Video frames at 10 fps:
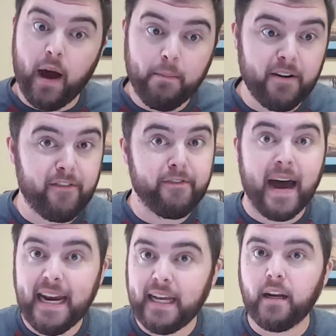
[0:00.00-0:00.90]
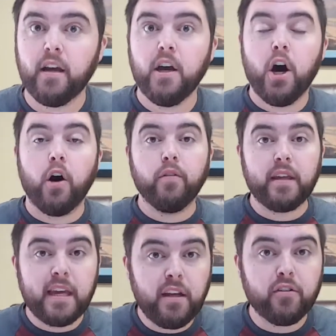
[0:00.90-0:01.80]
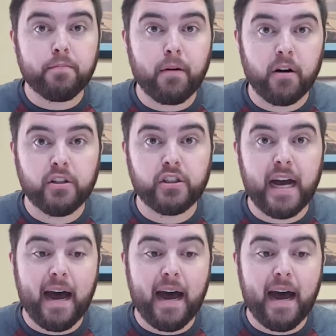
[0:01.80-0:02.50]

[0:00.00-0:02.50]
I've been fighting over the kings of Persia.